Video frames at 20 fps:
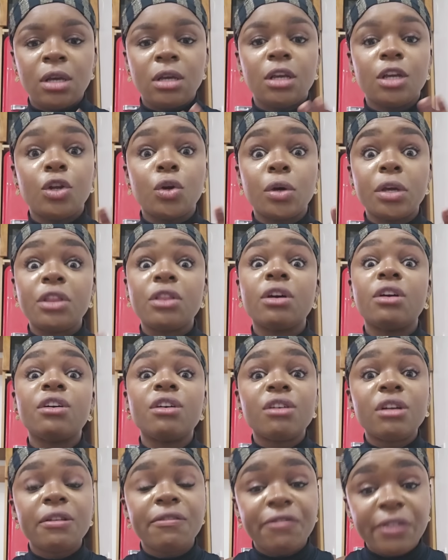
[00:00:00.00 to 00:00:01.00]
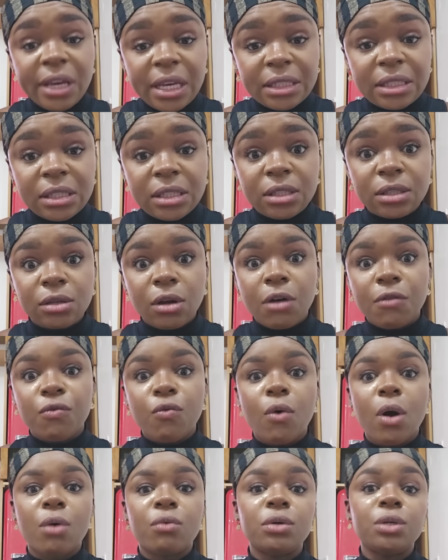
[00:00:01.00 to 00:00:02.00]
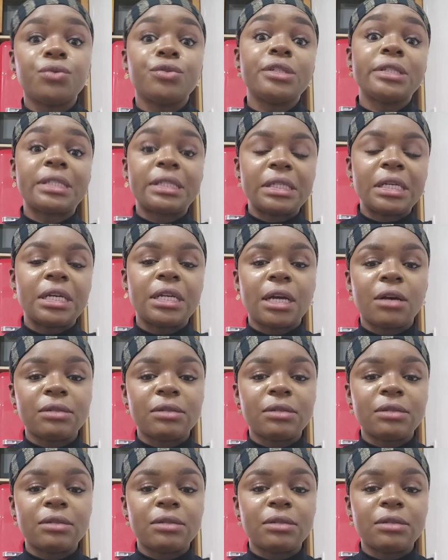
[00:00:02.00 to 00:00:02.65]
you know, in the early phases of what we were seeing.